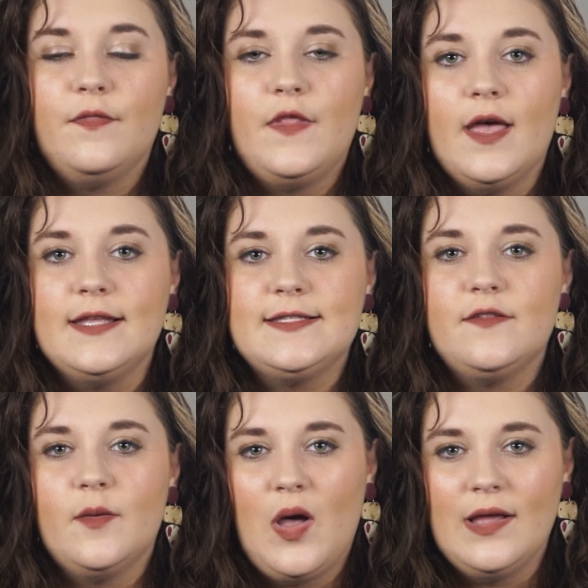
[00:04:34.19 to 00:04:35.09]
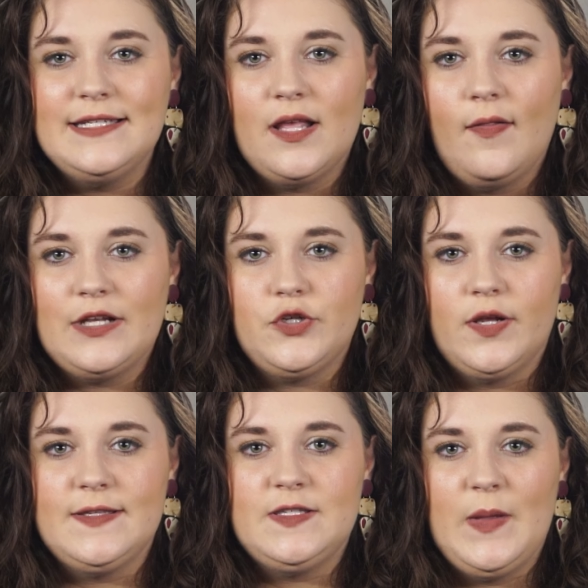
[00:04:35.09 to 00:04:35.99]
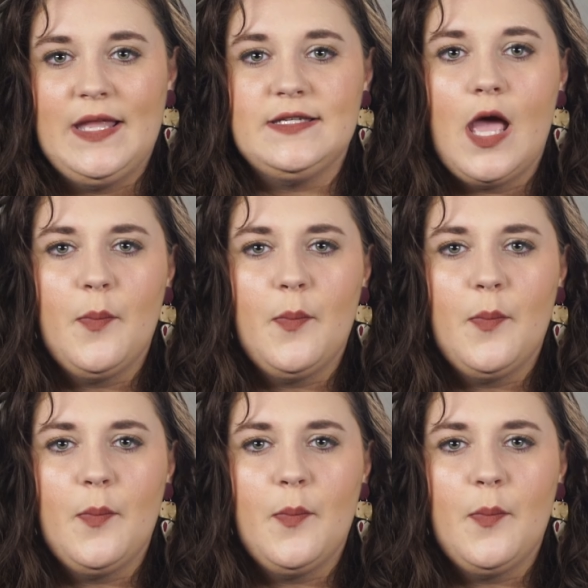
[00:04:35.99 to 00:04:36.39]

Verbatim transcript: Thus, the bonding electrons spend